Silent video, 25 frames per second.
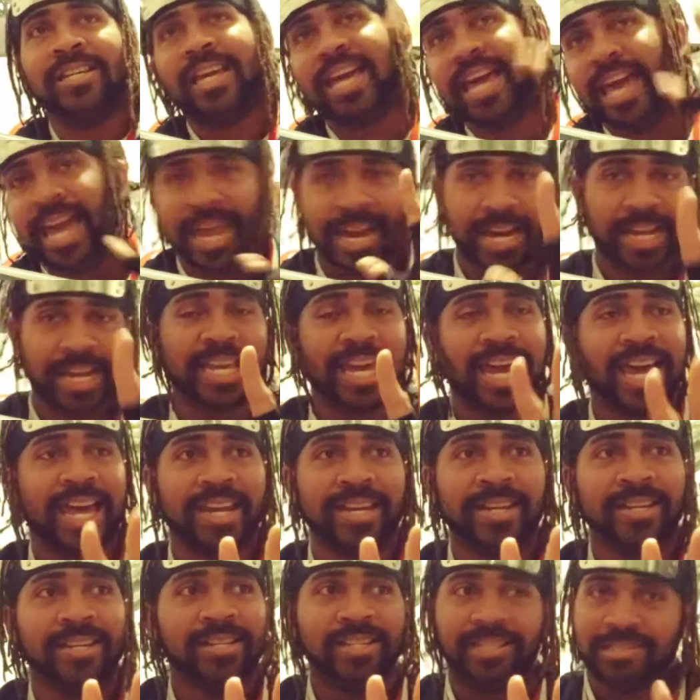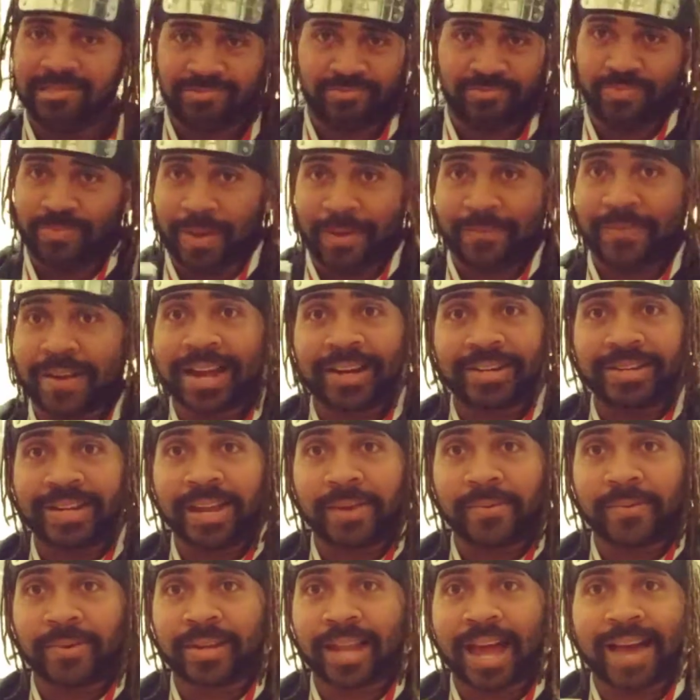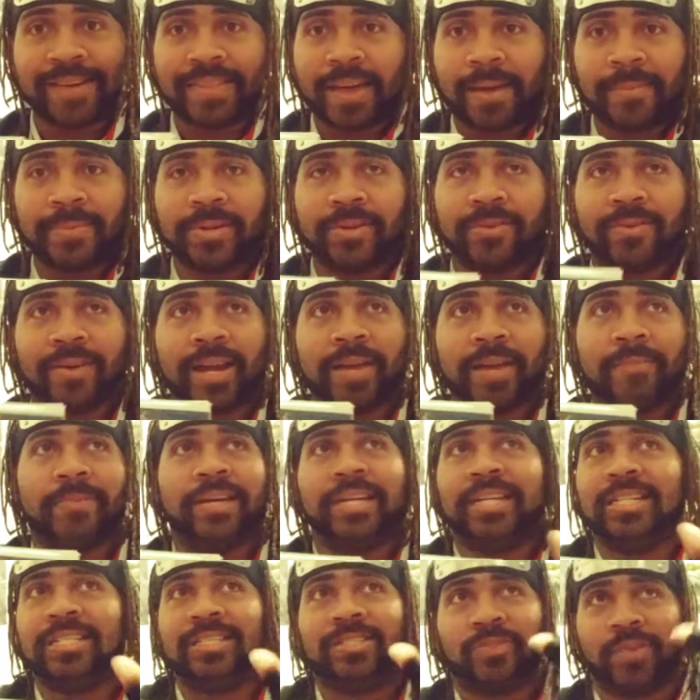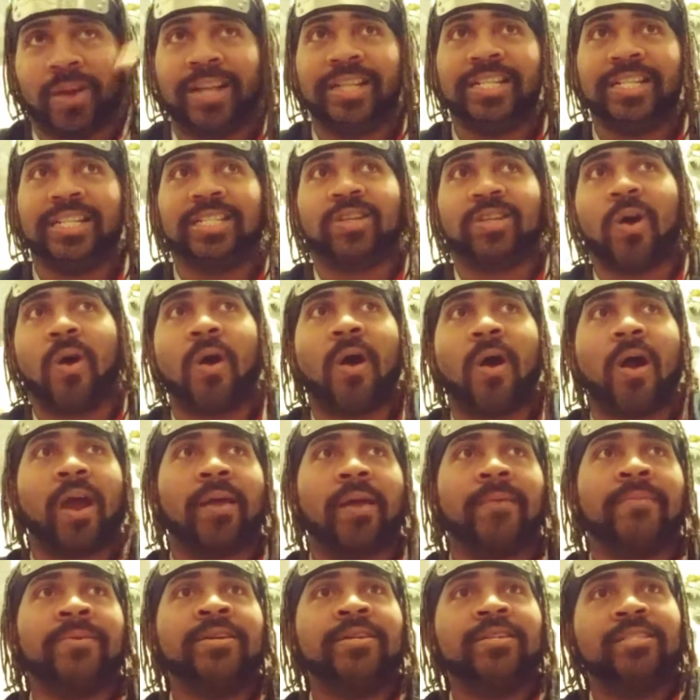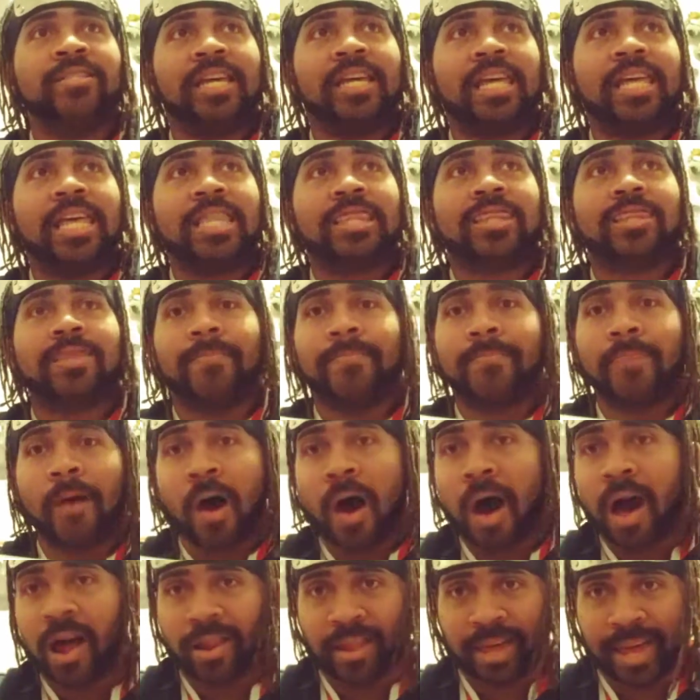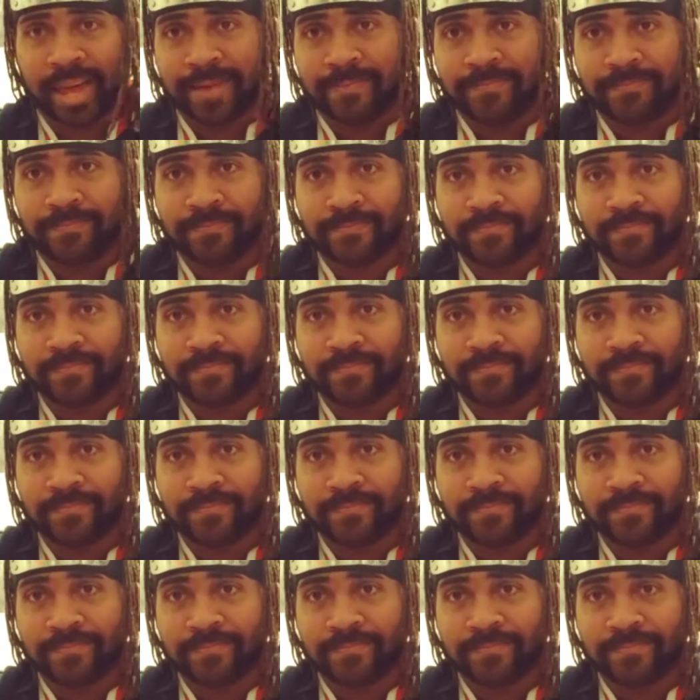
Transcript: And again, if could do that in real life, that'd be great. But he's stretching his arm to get the ball in.